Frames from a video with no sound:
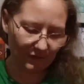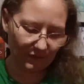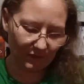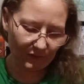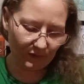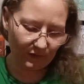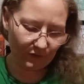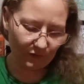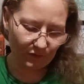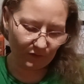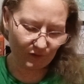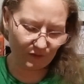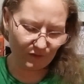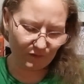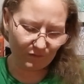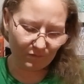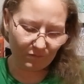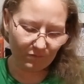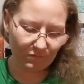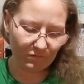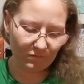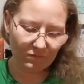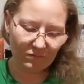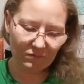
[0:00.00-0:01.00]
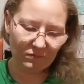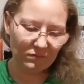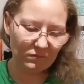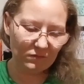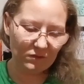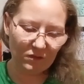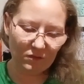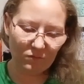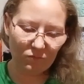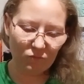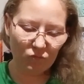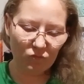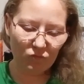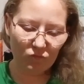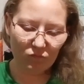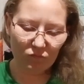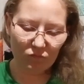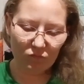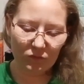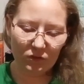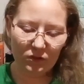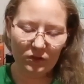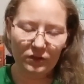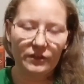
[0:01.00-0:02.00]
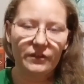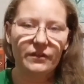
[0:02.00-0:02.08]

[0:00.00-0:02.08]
or you'd